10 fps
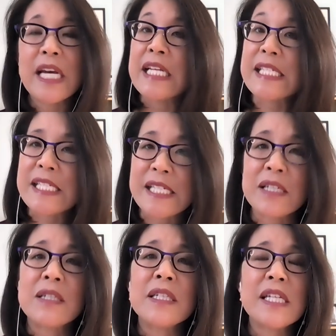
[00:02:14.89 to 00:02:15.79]
and
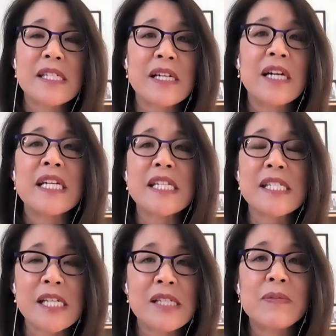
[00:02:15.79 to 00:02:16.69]
still is not
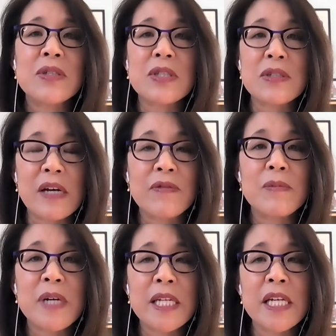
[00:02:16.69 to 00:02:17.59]
accessible to
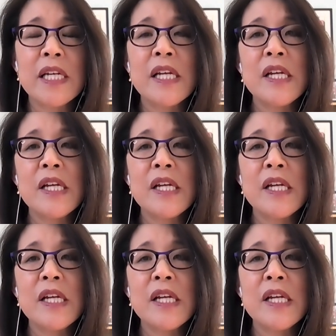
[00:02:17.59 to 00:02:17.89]
everybody,